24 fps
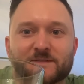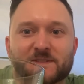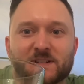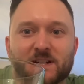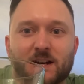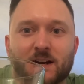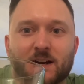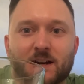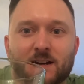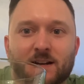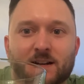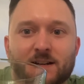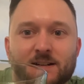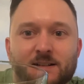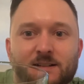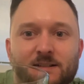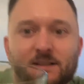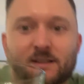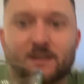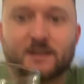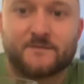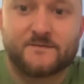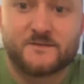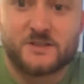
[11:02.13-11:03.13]
on.
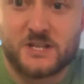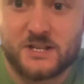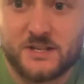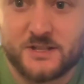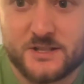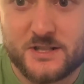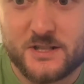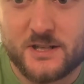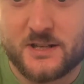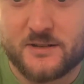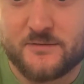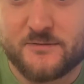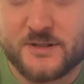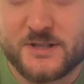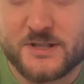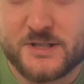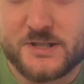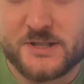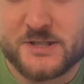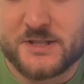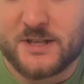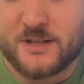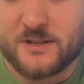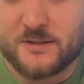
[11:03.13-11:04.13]
I've changed Irish
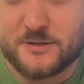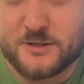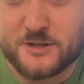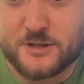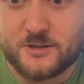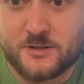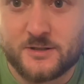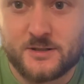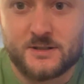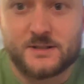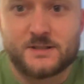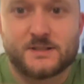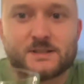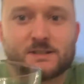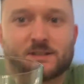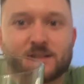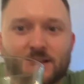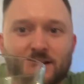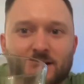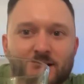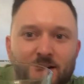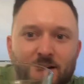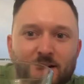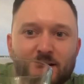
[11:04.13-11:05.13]
style shirts.
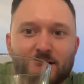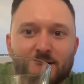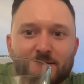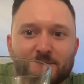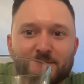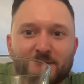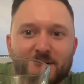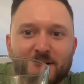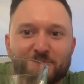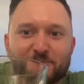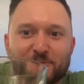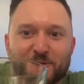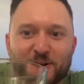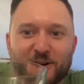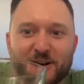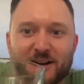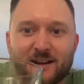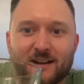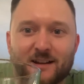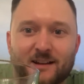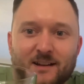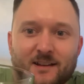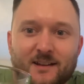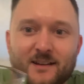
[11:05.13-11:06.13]
I'm
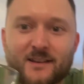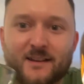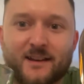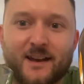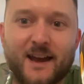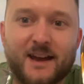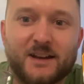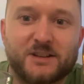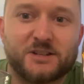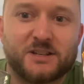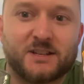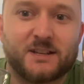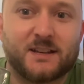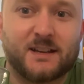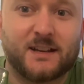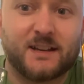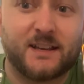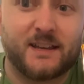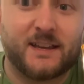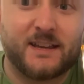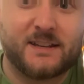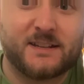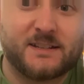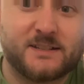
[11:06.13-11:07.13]
wearing actually a
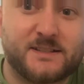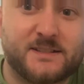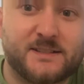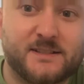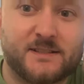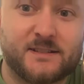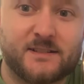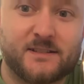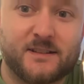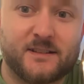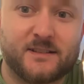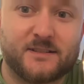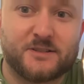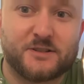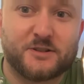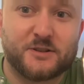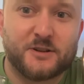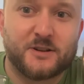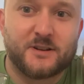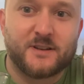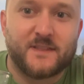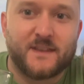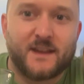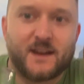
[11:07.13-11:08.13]
Guinness
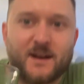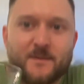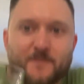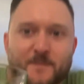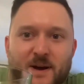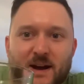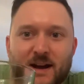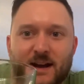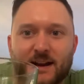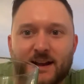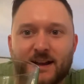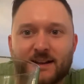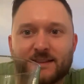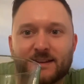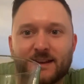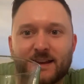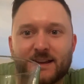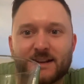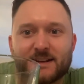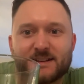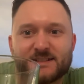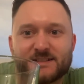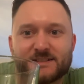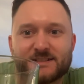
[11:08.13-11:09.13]
shirt that I bought at the
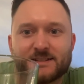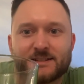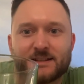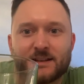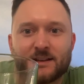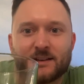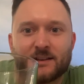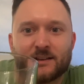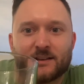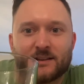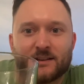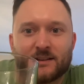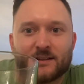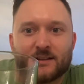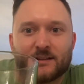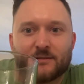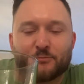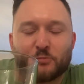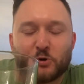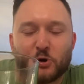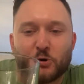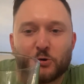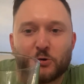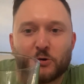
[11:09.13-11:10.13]
Guinness
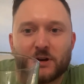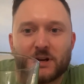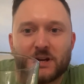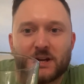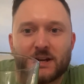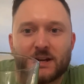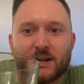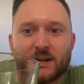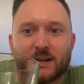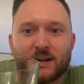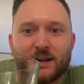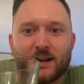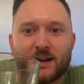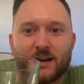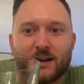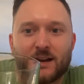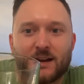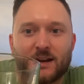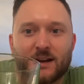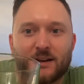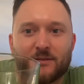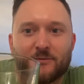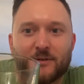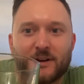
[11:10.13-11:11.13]
brewery
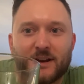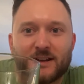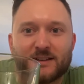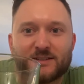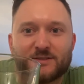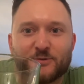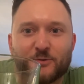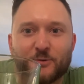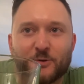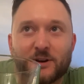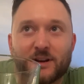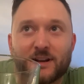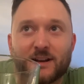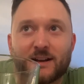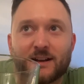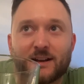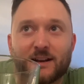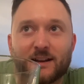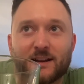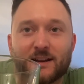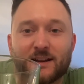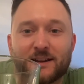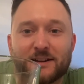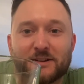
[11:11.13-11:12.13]
when I toured it
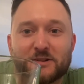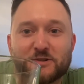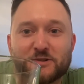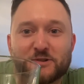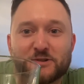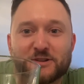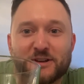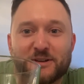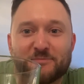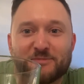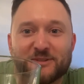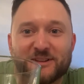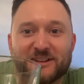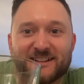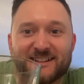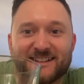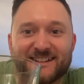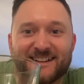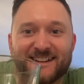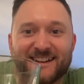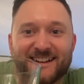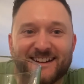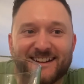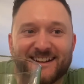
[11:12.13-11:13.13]
in Dublin.
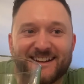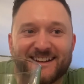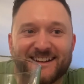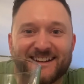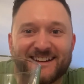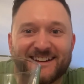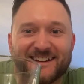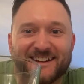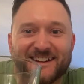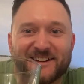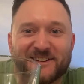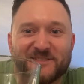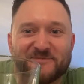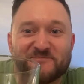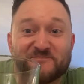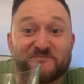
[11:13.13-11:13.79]
And